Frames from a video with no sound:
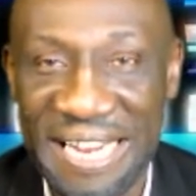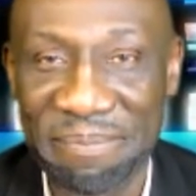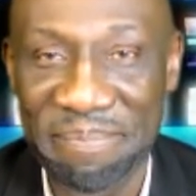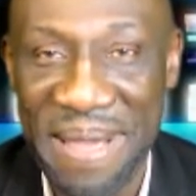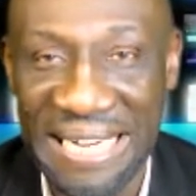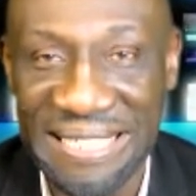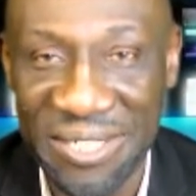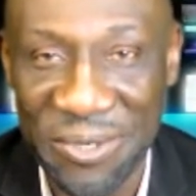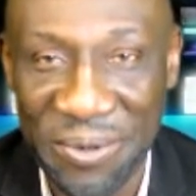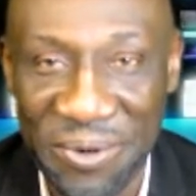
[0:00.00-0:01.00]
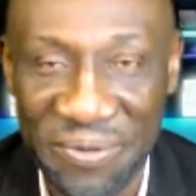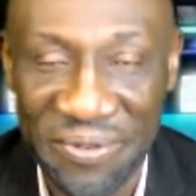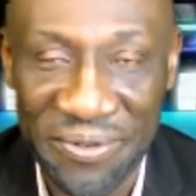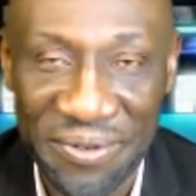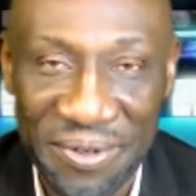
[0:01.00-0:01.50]
back to the groove.
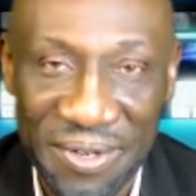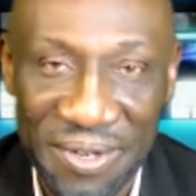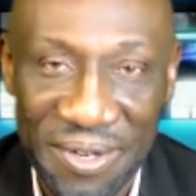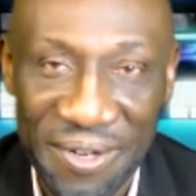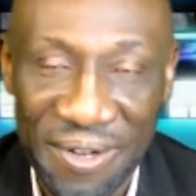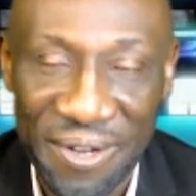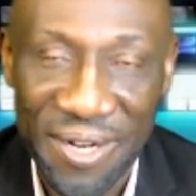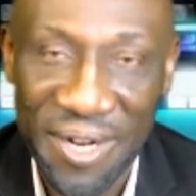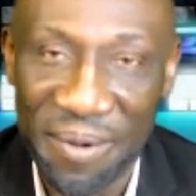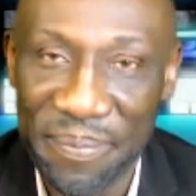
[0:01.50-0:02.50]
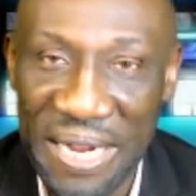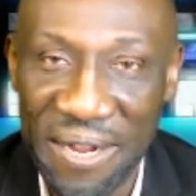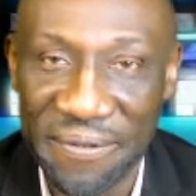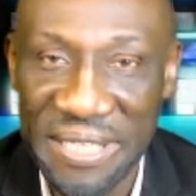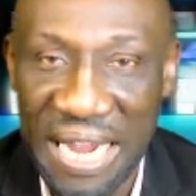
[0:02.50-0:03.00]
Come
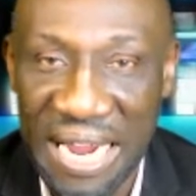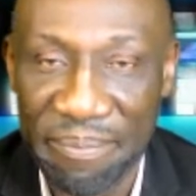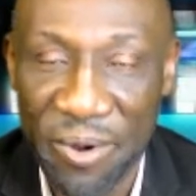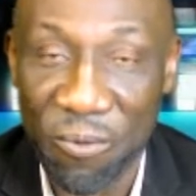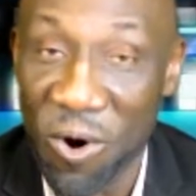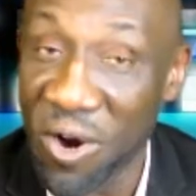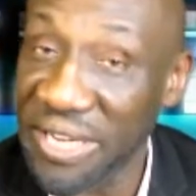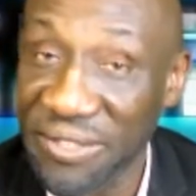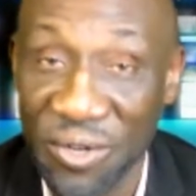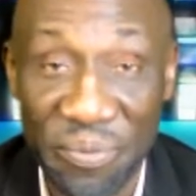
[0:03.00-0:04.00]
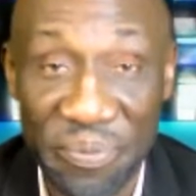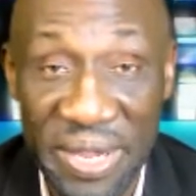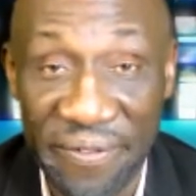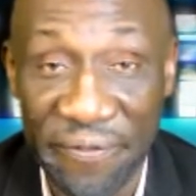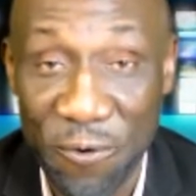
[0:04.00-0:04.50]
playoff time, Milwaukee is going to
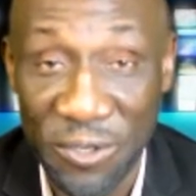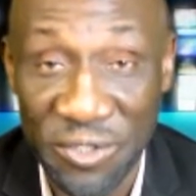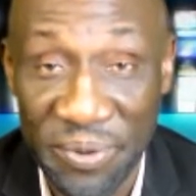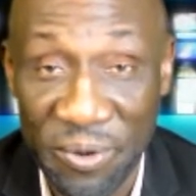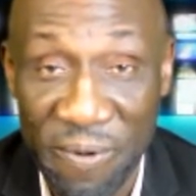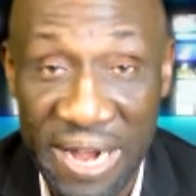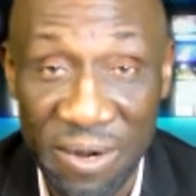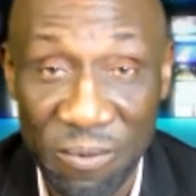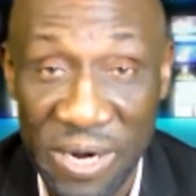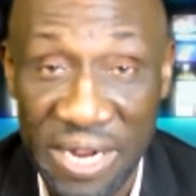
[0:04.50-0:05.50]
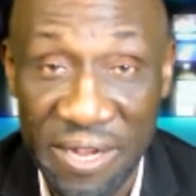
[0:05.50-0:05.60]
be a force to be reckoned with.